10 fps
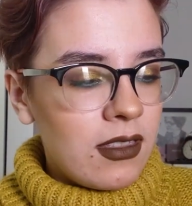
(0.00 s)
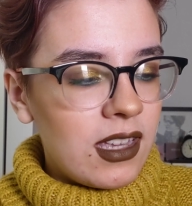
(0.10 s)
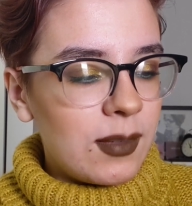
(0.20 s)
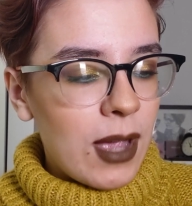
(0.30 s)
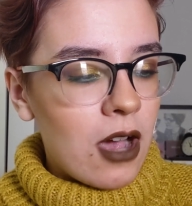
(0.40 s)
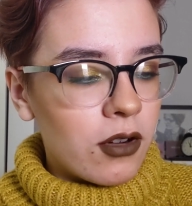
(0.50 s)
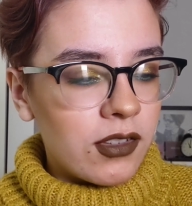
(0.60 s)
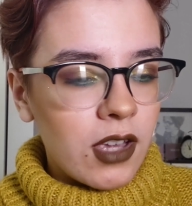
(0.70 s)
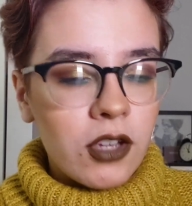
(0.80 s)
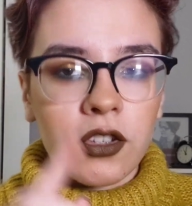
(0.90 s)
These
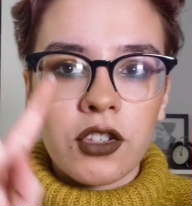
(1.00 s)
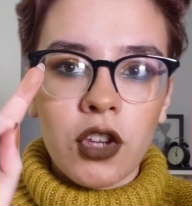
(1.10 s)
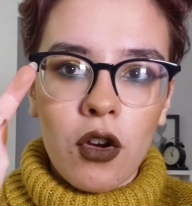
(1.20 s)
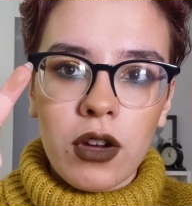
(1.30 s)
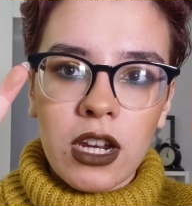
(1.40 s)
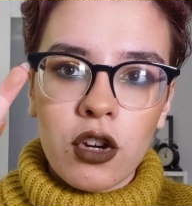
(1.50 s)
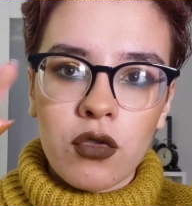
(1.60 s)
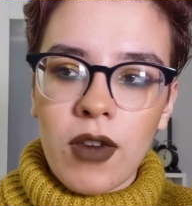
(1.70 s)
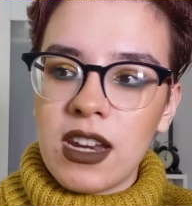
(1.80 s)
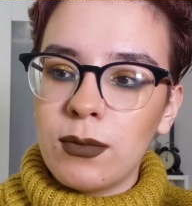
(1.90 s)
powders are so
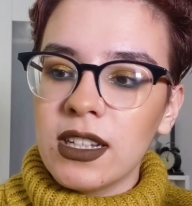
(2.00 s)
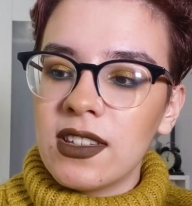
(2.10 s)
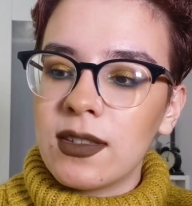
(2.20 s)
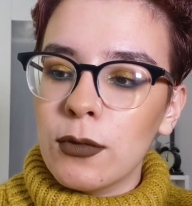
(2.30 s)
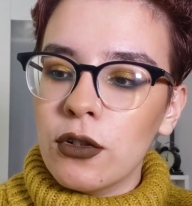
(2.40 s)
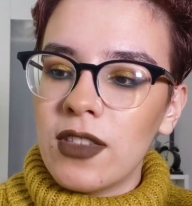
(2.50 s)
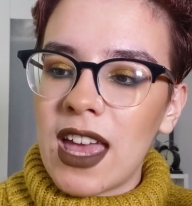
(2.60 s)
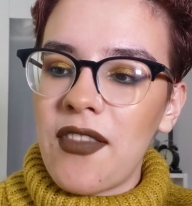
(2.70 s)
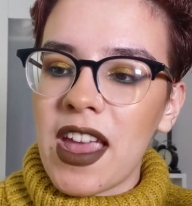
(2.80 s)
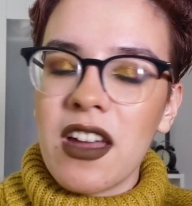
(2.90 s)
incredibly smooth
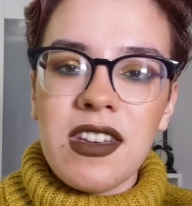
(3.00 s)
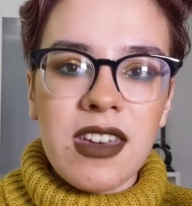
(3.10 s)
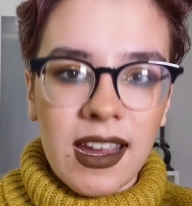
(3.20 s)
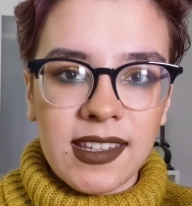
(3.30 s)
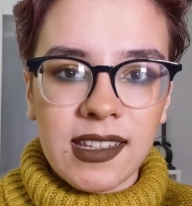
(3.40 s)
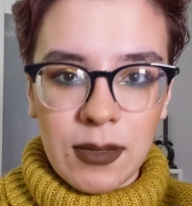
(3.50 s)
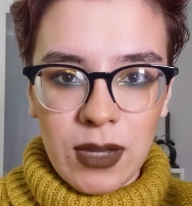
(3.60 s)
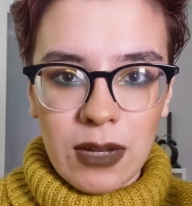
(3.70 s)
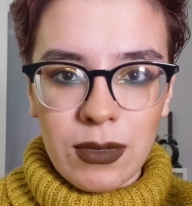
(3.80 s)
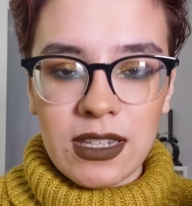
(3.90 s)
and they are nicely
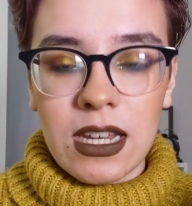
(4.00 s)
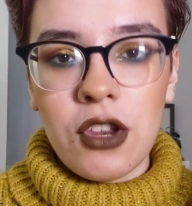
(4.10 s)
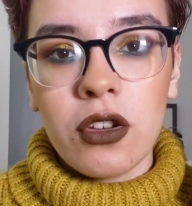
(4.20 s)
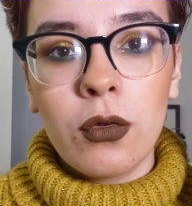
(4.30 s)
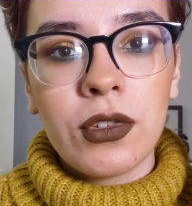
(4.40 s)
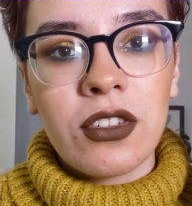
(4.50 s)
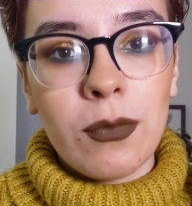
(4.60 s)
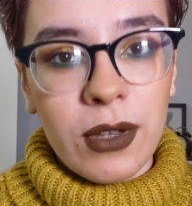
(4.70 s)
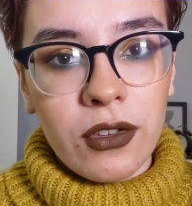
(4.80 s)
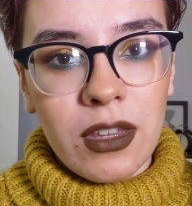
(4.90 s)
pigmented. You can also
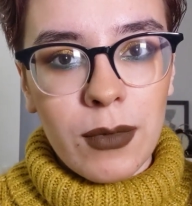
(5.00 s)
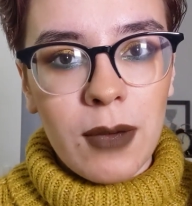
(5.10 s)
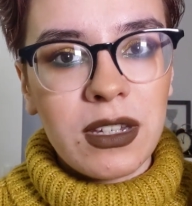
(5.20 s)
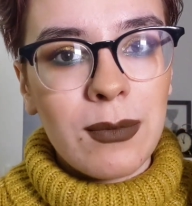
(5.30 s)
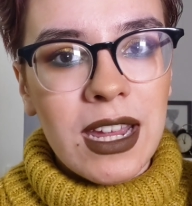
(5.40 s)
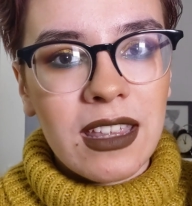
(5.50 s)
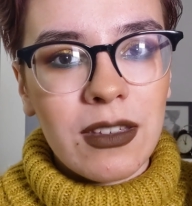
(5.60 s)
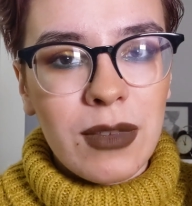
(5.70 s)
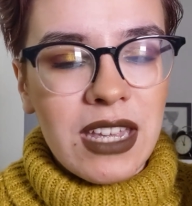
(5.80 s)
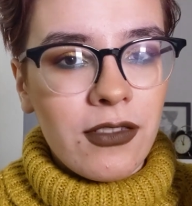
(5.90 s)
build them up to make
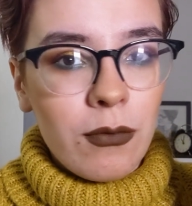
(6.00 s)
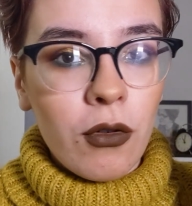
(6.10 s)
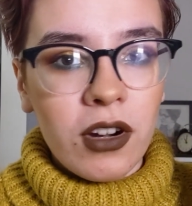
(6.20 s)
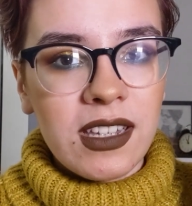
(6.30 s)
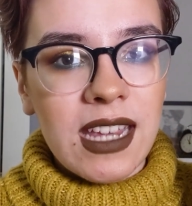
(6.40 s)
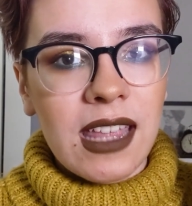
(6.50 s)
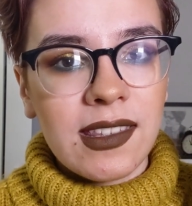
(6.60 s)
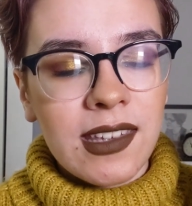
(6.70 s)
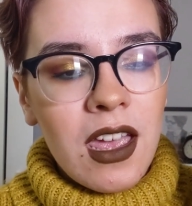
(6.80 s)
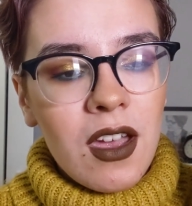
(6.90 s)
them even more
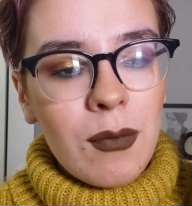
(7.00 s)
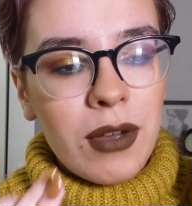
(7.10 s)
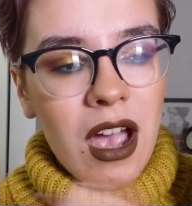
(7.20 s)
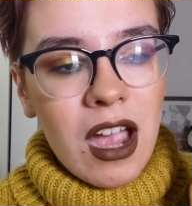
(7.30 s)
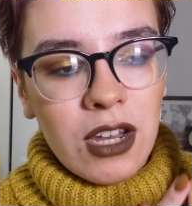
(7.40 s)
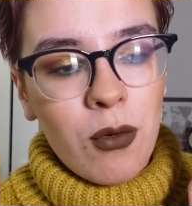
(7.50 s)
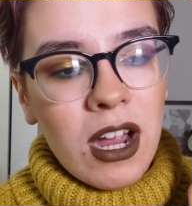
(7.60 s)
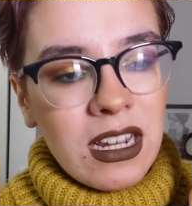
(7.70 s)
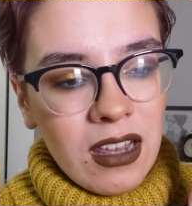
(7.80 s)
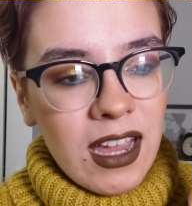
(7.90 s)
intense, but I
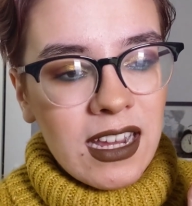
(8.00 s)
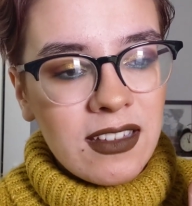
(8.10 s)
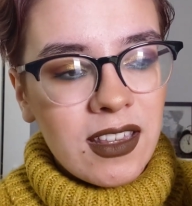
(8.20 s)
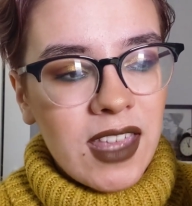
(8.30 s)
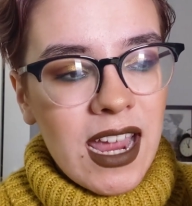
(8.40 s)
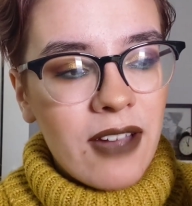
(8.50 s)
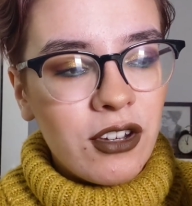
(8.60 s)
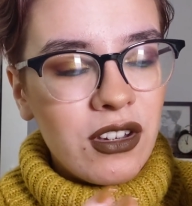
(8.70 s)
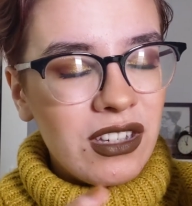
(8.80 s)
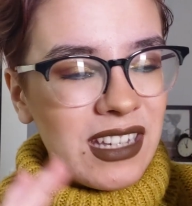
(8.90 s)
quite like that they have
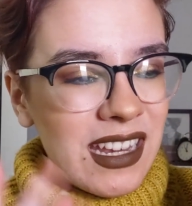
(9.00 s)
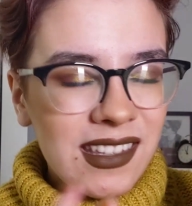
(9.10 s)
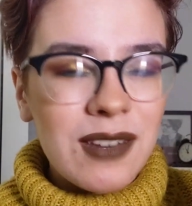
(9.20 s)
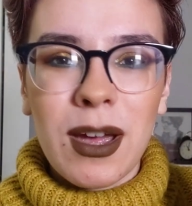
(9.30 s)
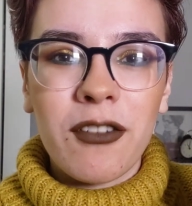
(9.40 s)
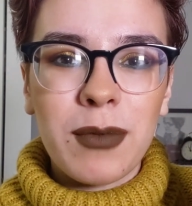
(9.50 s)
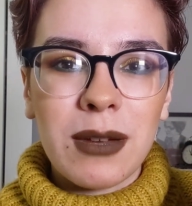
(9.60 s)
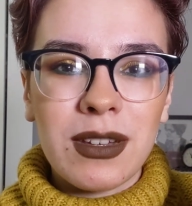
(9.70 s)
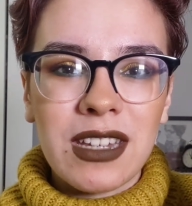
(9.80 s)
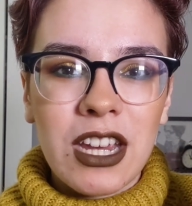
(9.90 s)
a decent amount of
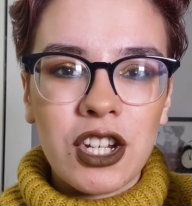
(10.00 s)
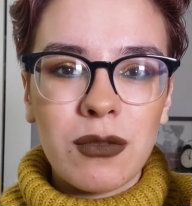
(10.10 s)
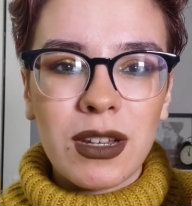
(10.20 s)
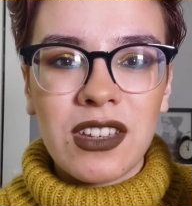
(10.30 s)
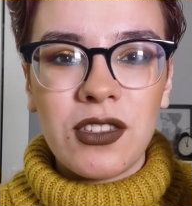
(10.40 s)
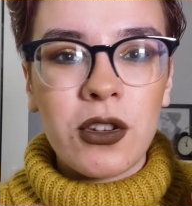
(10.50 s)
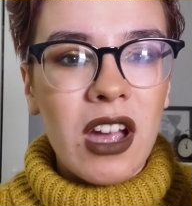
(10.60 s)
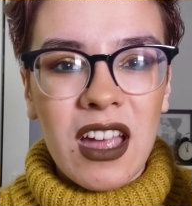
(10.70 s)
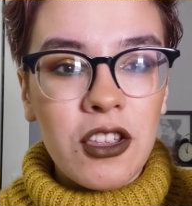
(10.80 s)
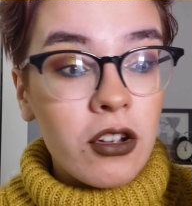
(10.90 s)
pigmentation because
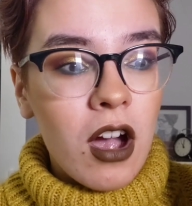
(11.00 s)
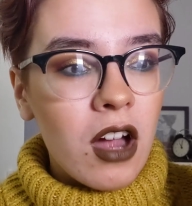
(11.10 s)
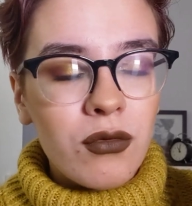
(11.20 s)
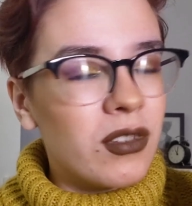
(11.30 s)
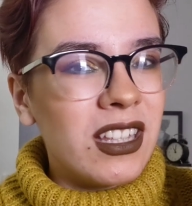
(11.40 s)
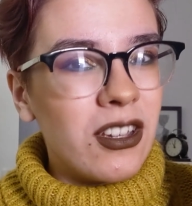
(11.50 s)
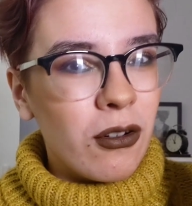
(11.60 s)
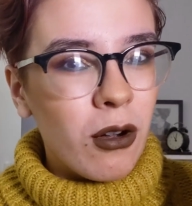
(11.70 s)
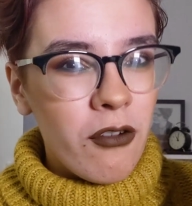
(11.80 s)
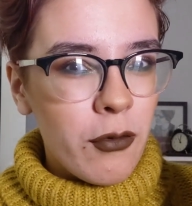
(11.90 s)
you can't really
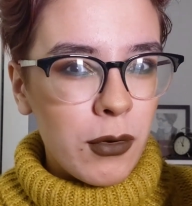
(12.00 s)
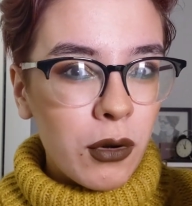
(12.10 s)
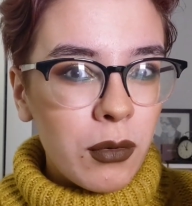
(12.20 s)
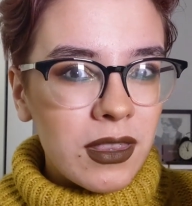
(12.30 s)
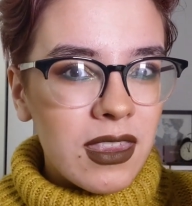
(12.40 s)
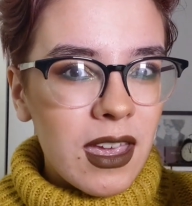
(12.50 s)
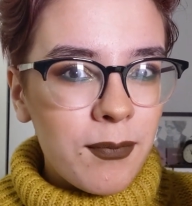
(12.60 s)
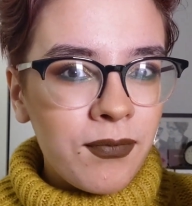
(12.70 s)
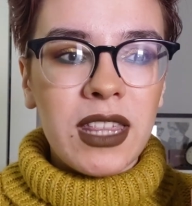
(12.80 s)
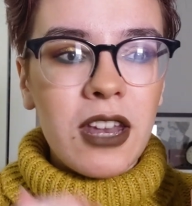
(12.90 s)
go overboard with
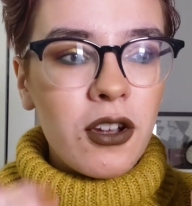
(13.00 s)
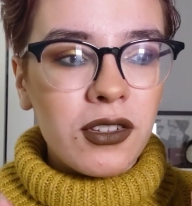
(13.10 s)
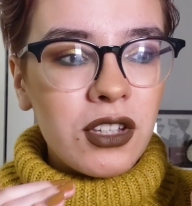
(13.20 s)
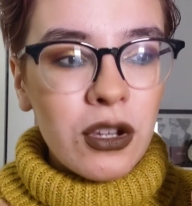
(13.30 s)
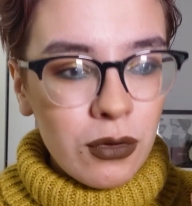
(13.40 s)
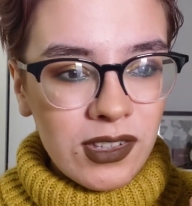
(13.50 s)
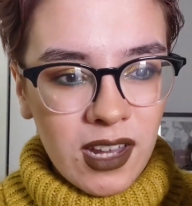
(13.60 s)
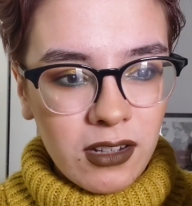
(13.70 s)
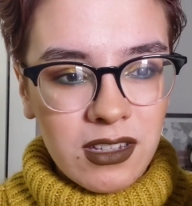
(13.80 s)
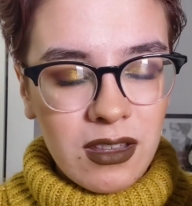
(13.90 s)
them, but they're not too
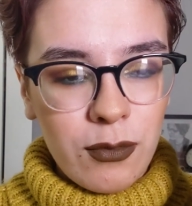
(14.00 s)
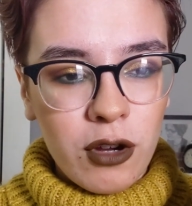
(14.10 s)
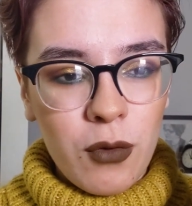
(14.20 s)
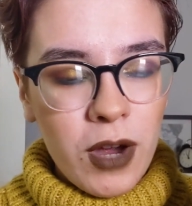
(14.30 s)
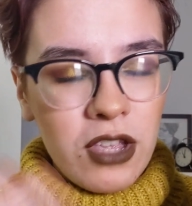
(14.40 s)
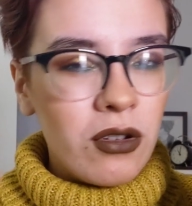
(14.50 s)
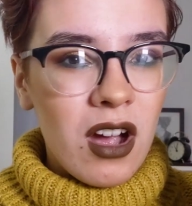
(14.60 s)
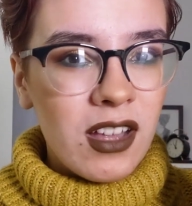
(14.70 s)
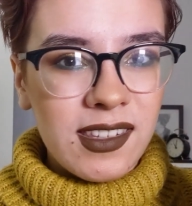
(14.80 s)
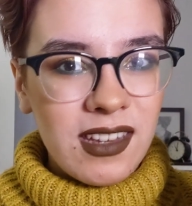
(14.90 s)
subtle to the point where you
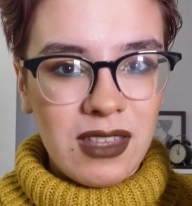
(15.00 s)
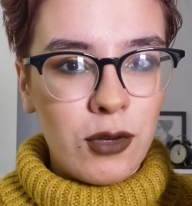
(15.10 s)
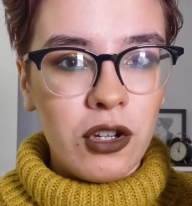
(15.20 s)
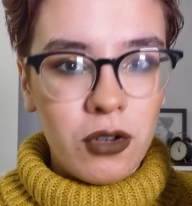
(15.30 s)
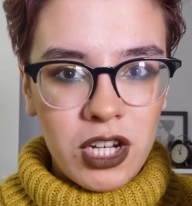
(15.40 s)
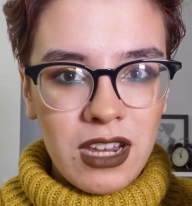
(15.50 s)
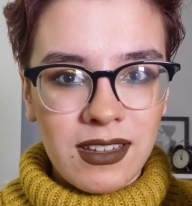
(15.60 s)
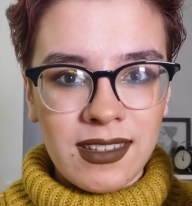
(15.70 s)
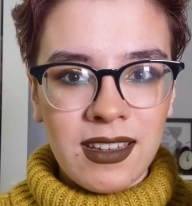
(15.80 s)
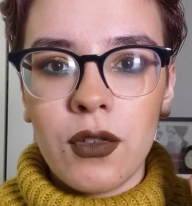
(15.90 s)
can't see them on your cheeks.